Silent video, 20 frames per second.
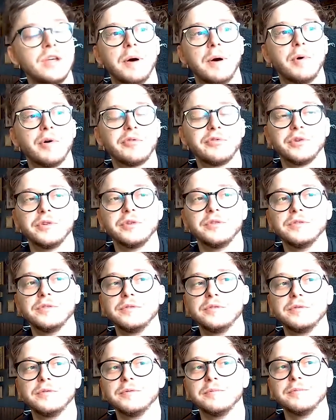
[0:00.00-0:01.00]
I'm often
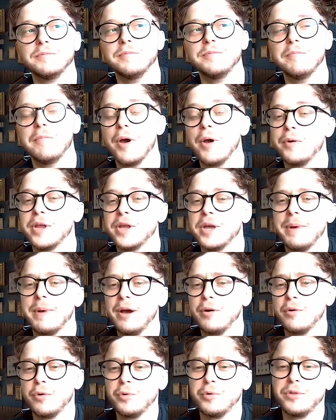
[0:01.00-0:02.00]
moaning
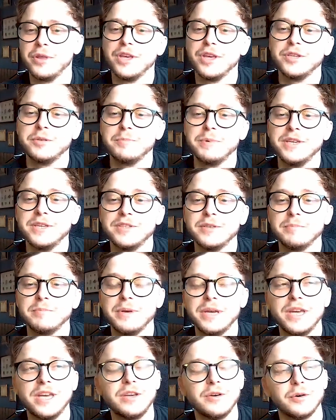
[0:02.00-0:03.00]
about all things
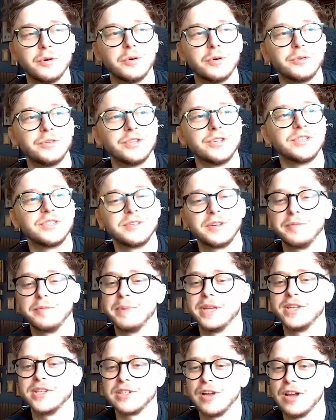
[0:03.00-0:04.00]
B2B or just
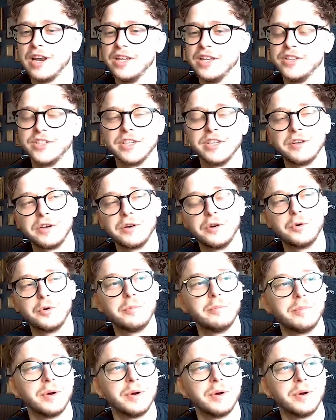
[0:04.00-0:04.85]
being slightly cynical,